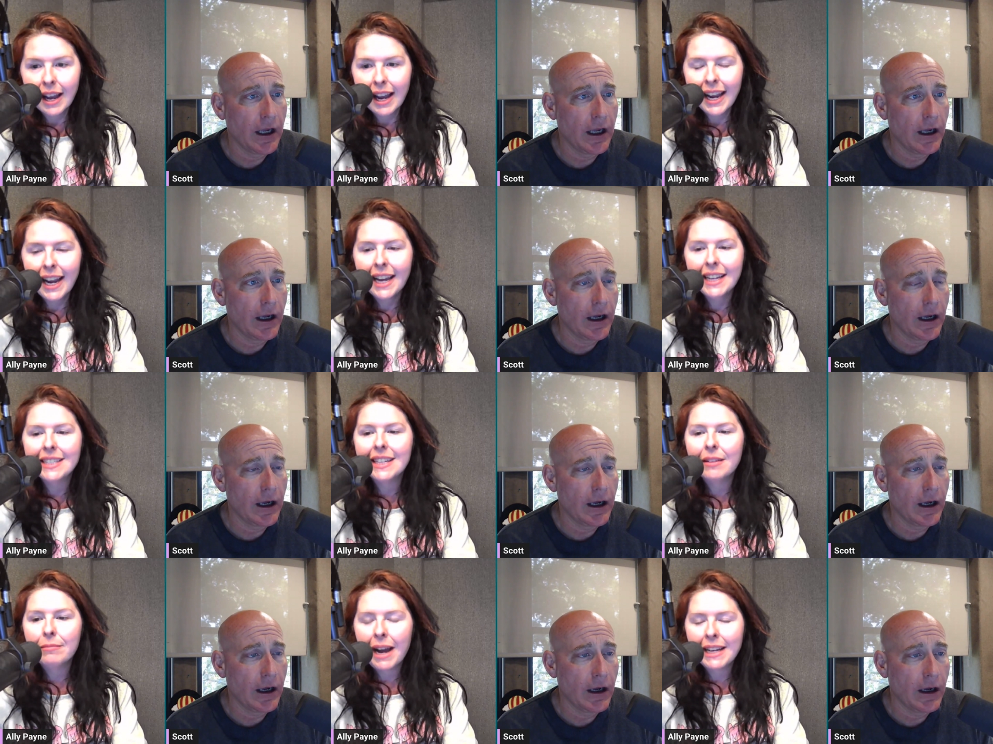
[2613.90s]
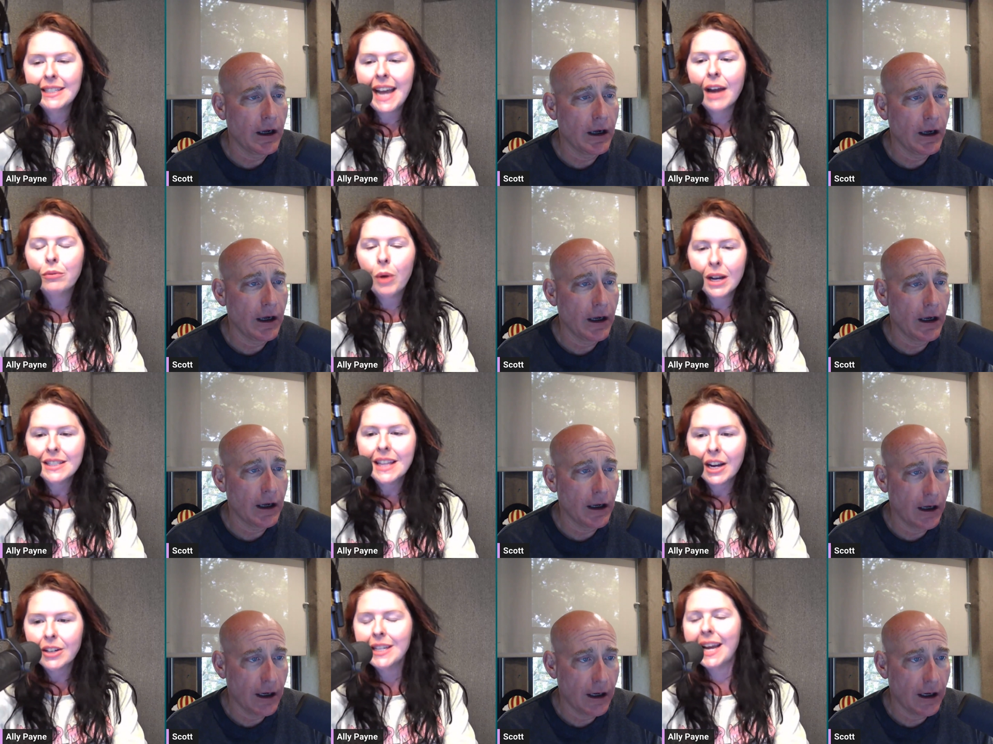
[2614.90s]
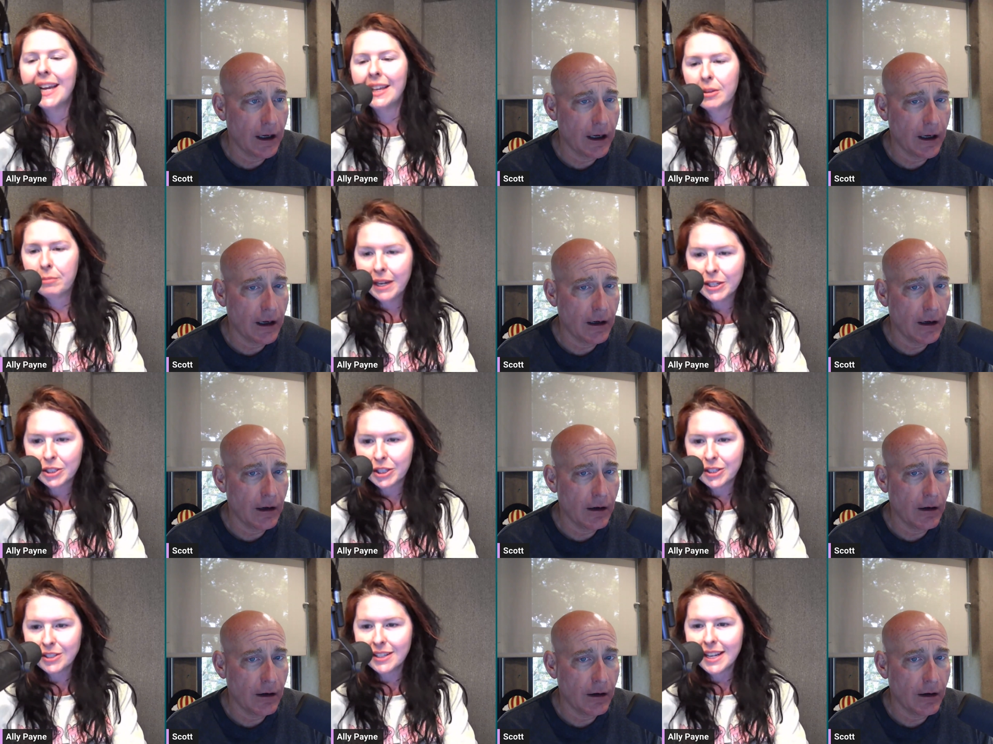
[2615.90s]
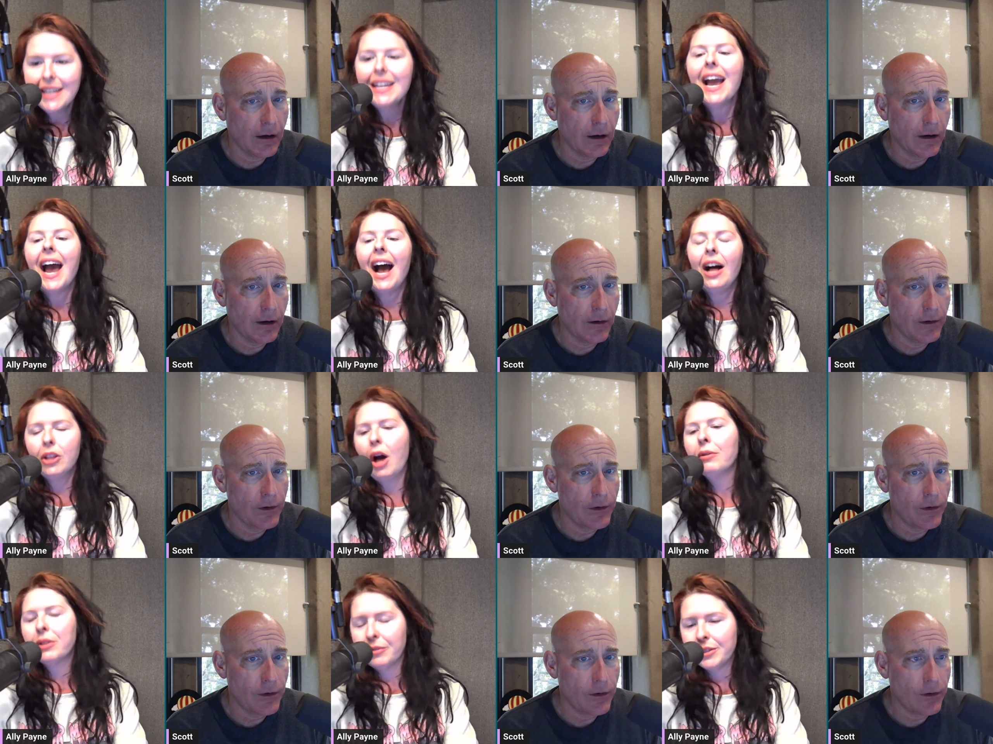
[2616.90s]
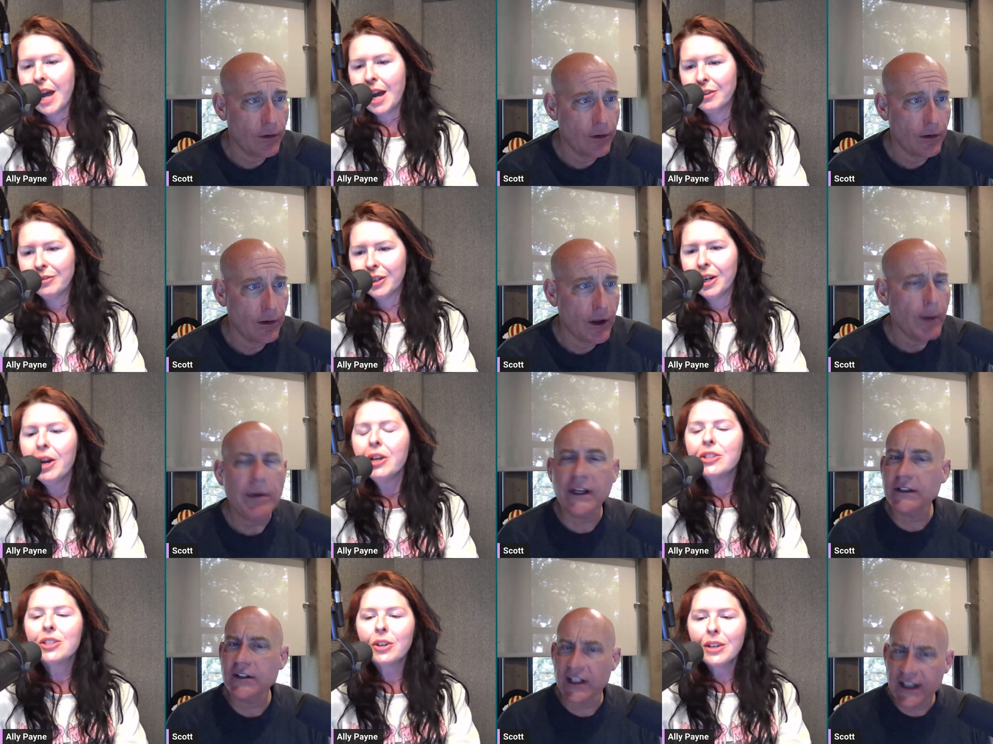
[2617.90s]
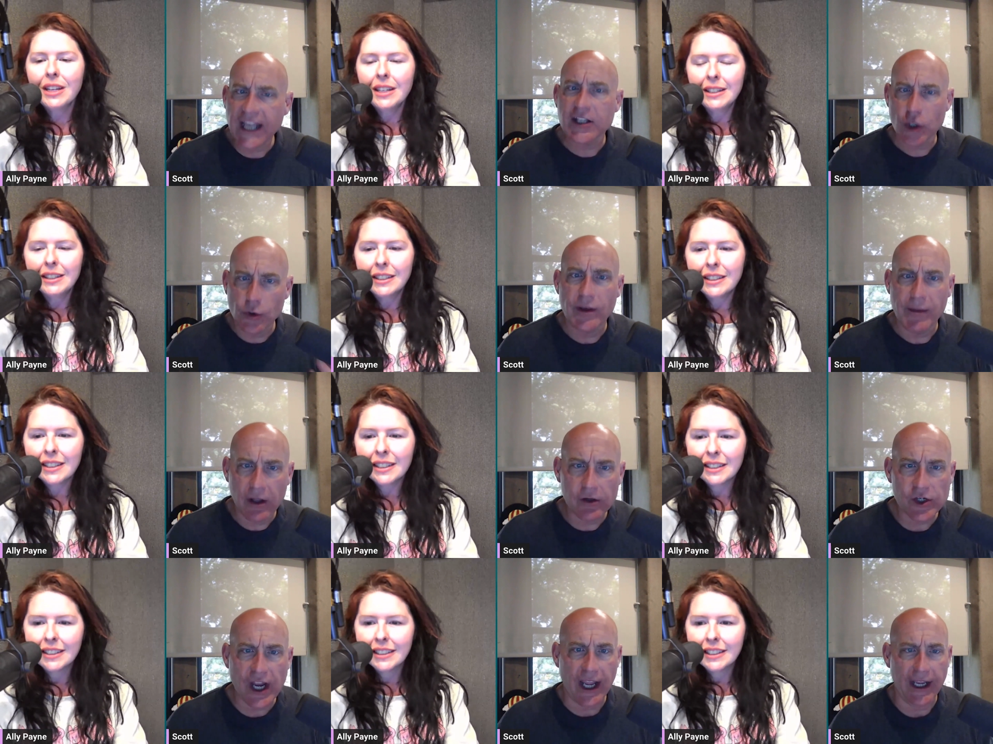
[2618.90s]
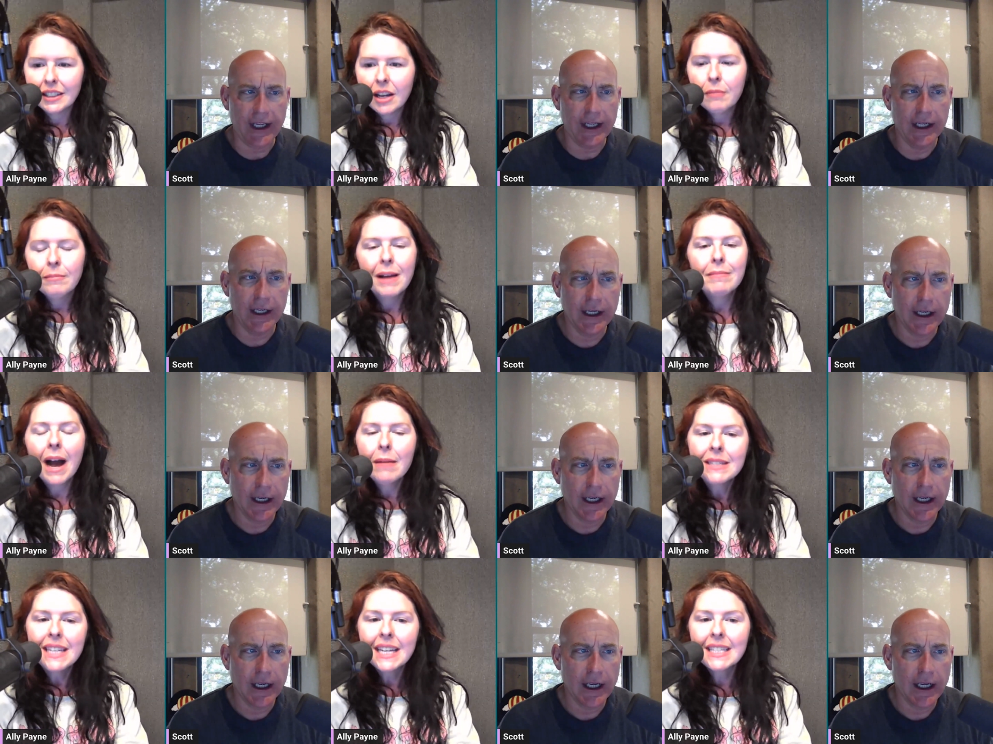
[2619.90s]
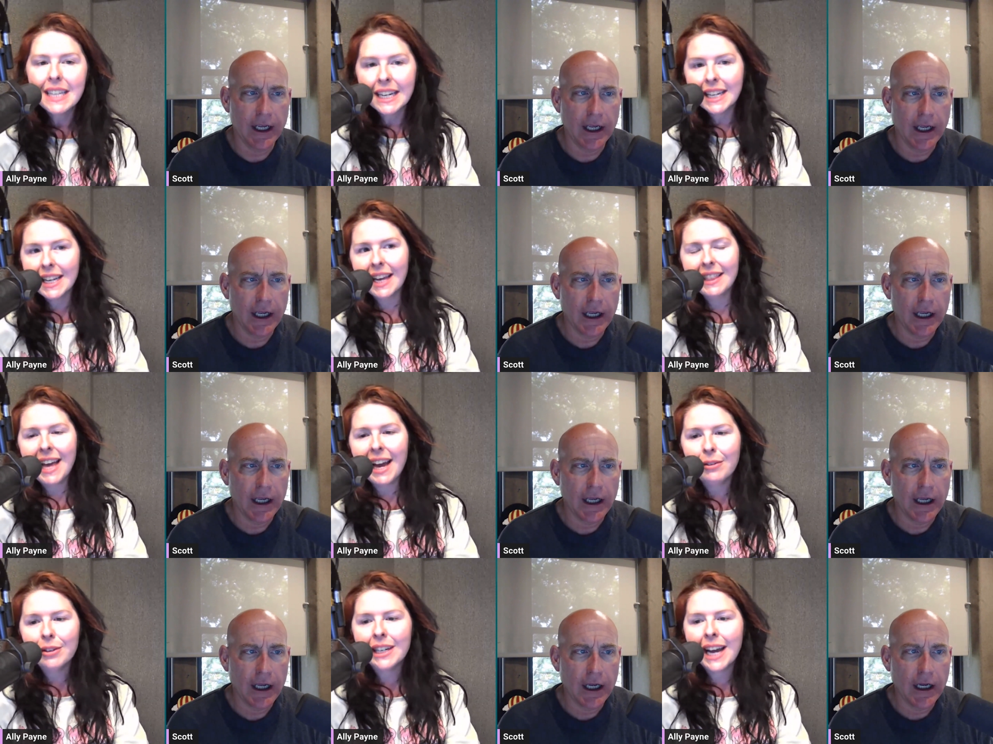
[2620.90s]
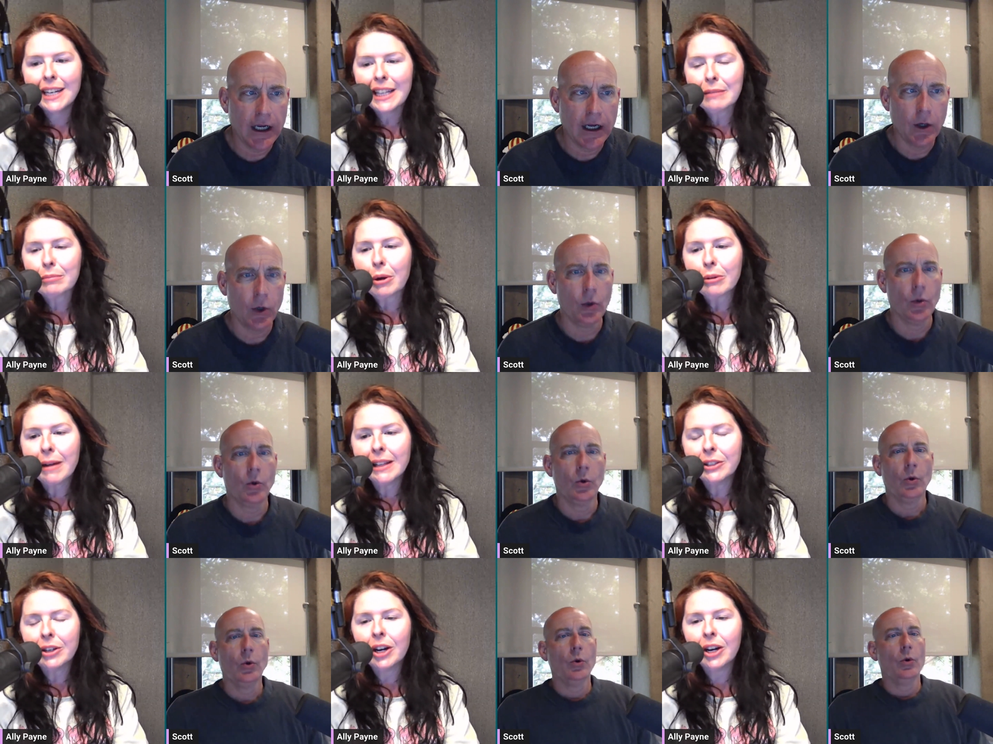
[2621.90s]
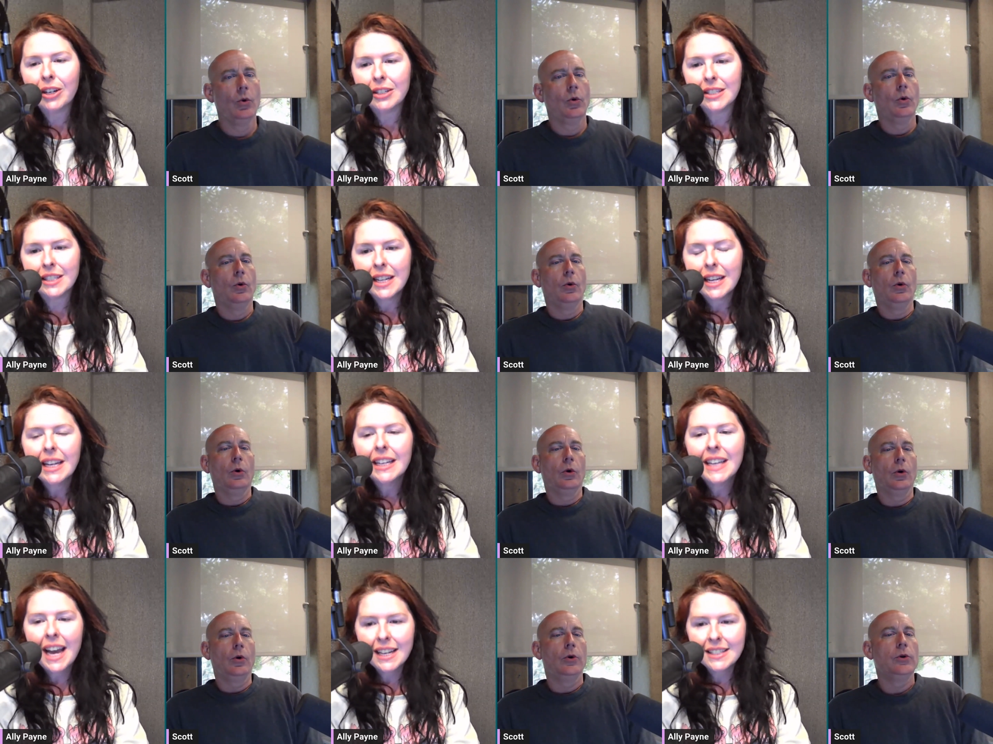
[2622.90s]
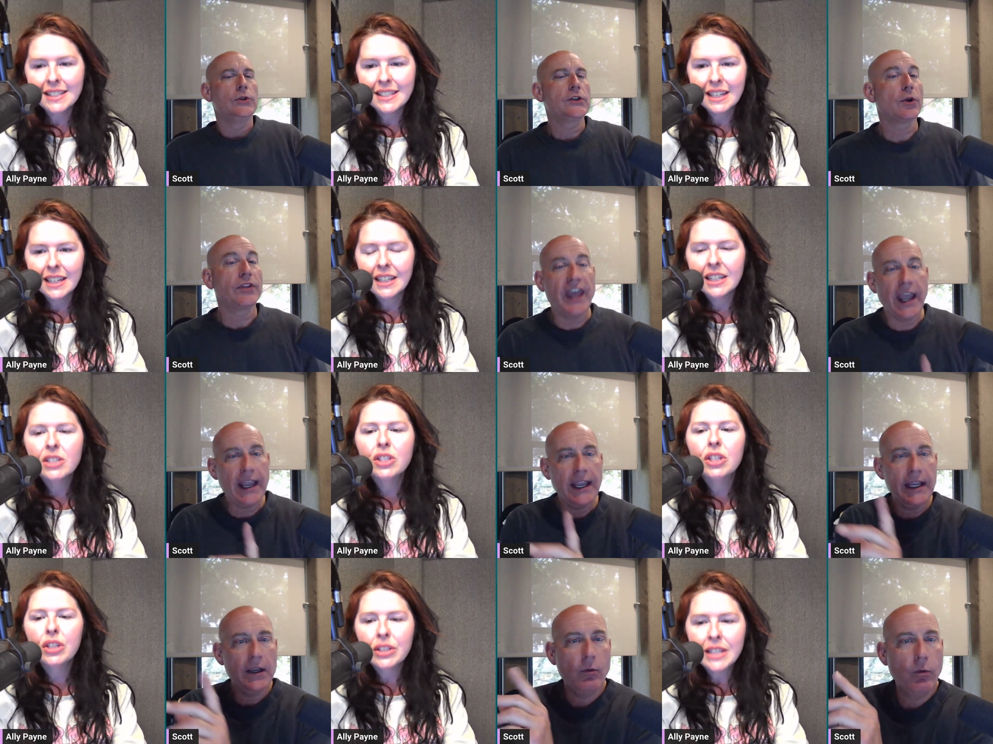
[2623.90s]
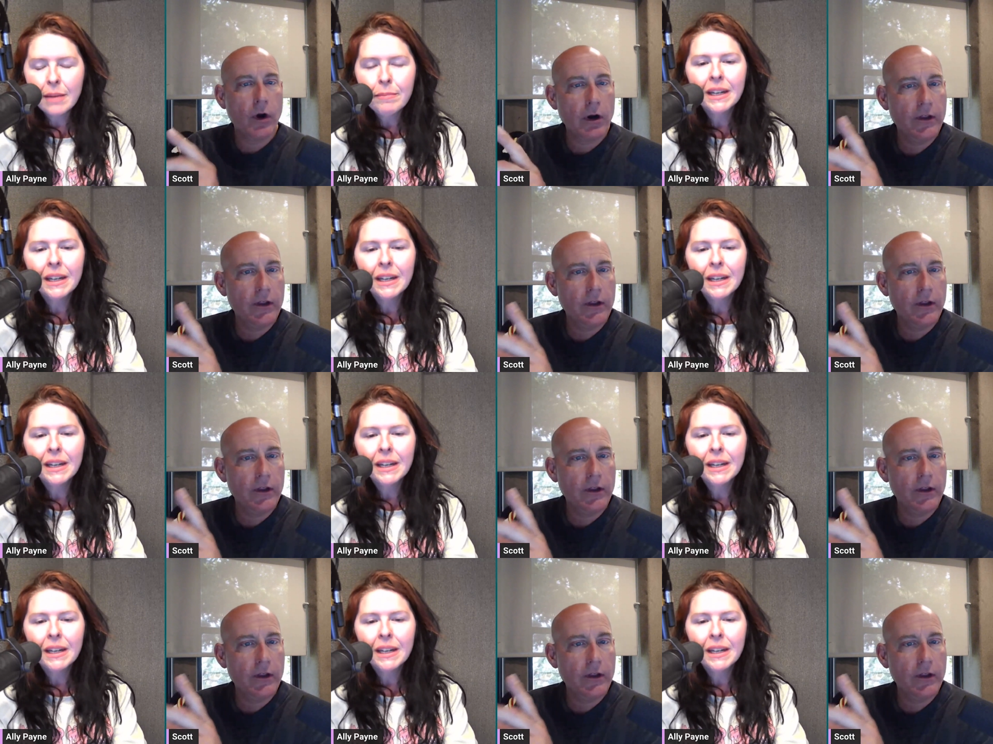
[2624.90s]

Speaker 1: and my dad was there taking the pictures along with a photographer. But so, did they do
Speaker 2: the milkshake?
Speaker 1: My mom and dad didn't, and that kind of like broke my little heart. Yes. So they were,